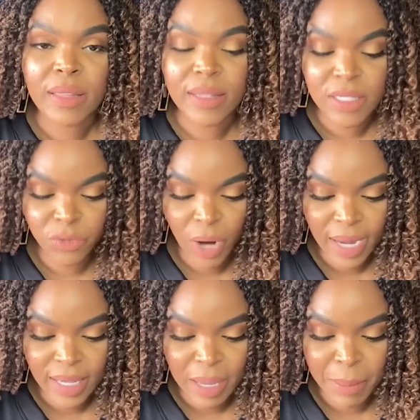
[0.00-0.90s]
this
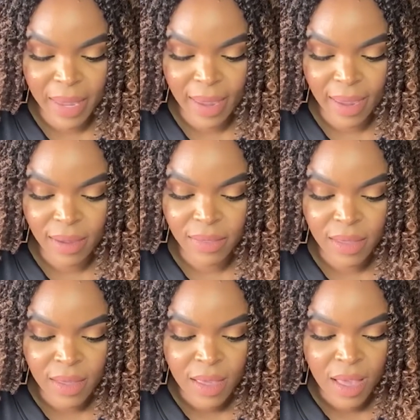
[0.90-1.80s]
Friday, May 8th.
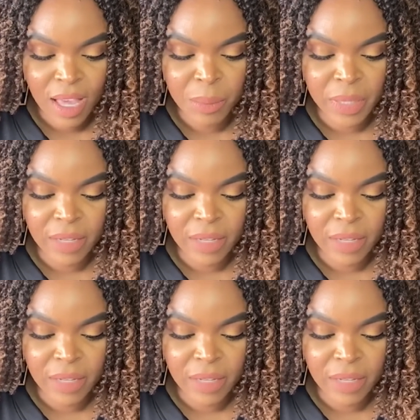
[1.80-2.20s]
Many